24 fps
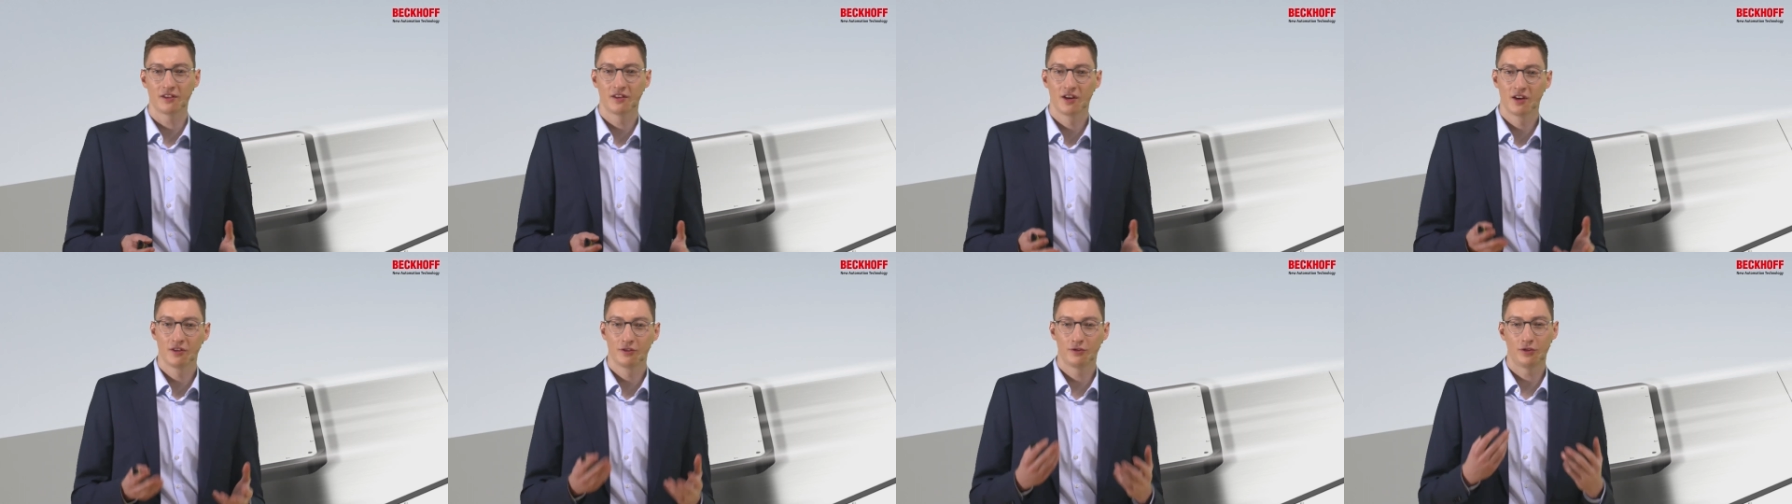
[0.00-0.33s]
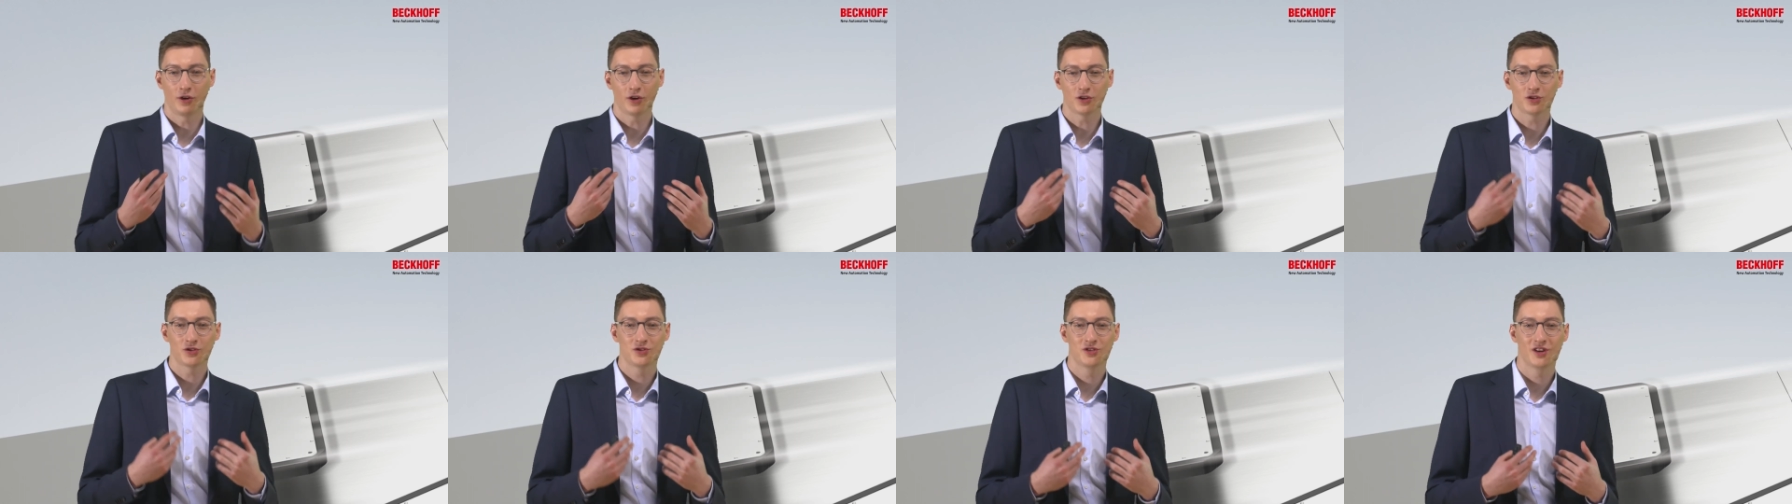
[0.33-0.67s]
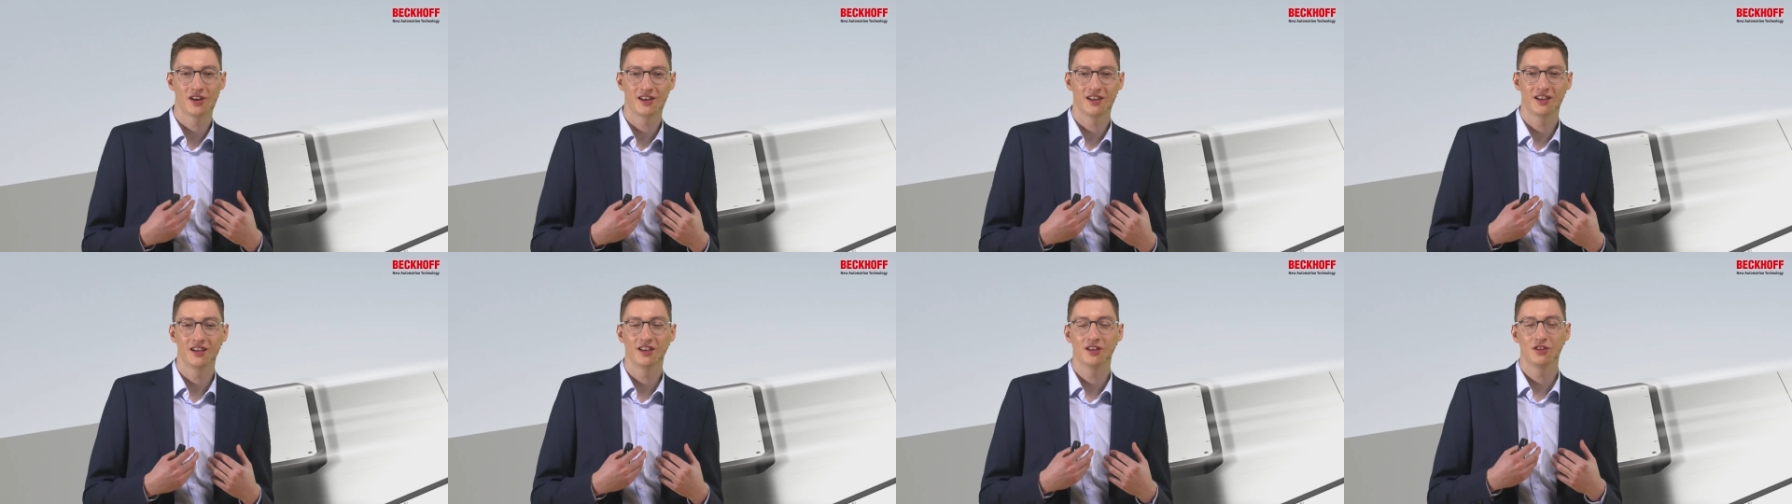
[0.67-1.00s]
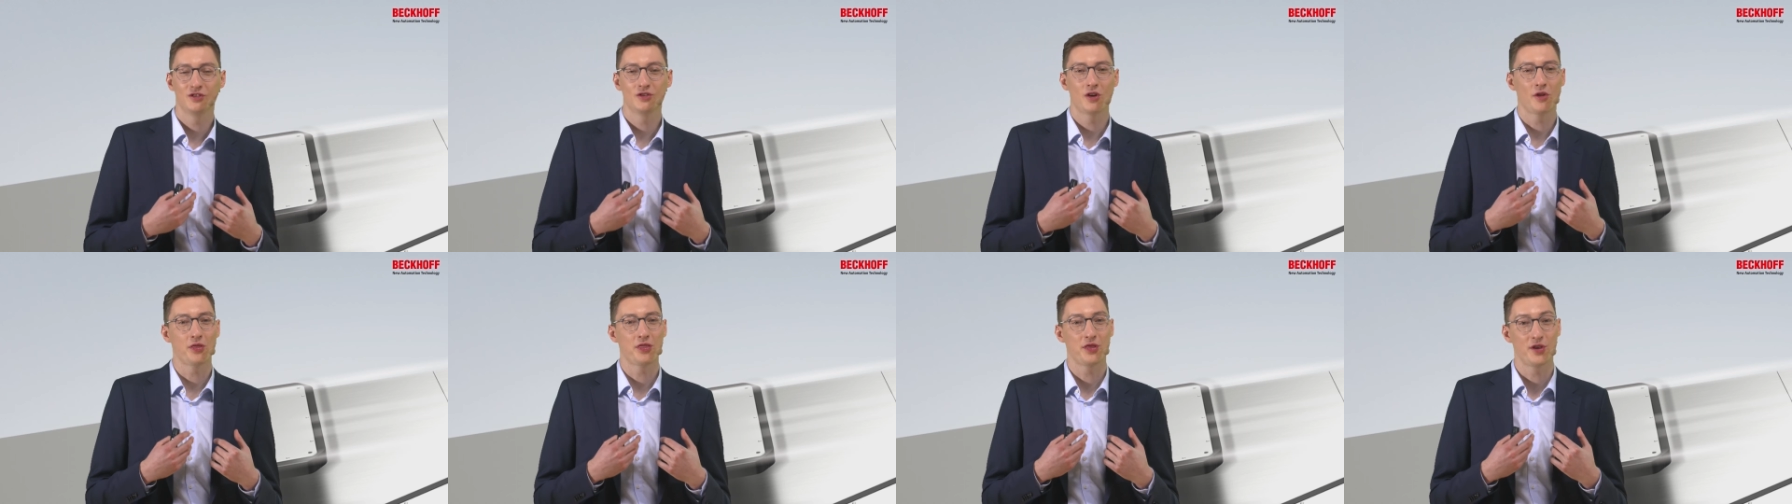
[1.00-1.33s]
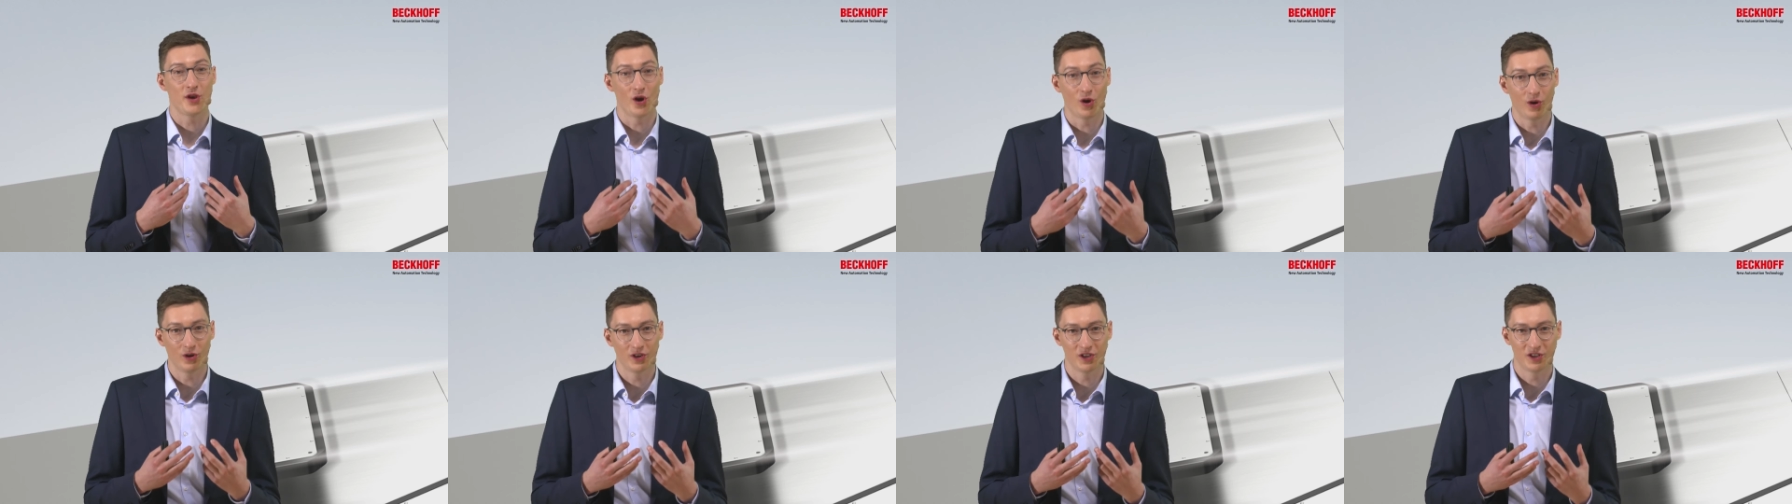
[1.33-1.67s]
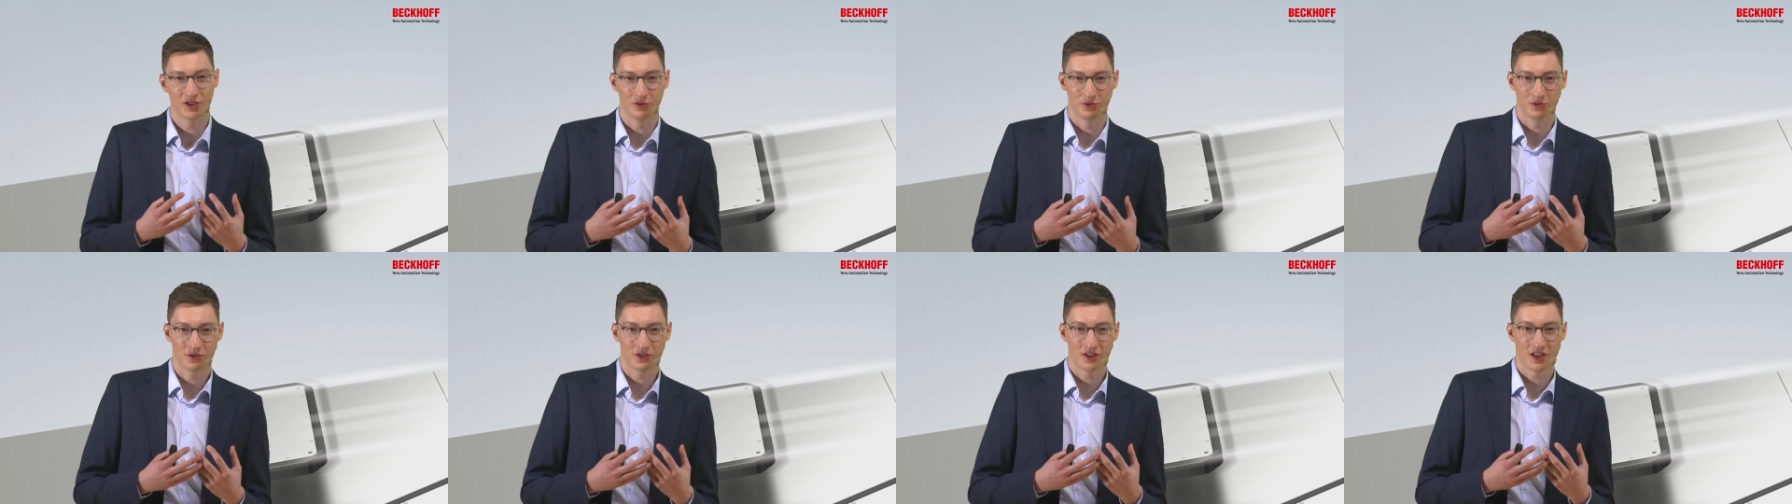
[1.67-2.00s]
fortunately not the only
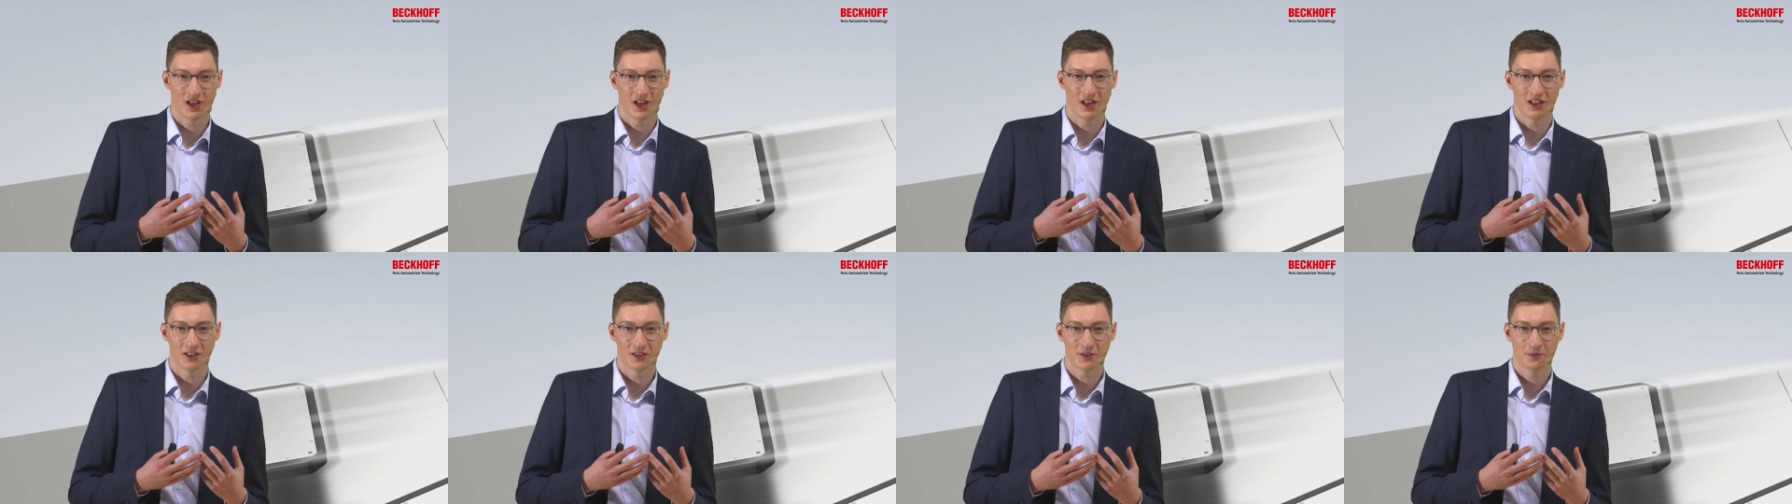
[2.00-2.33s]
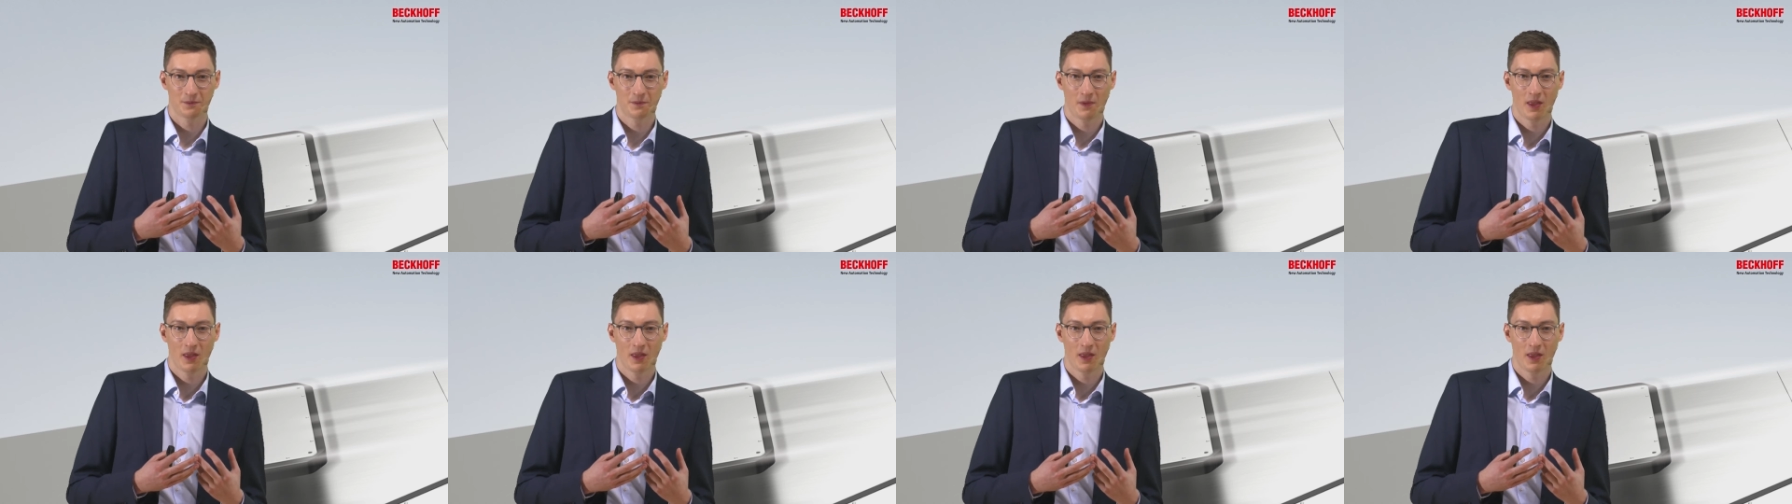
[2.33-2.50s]
use case.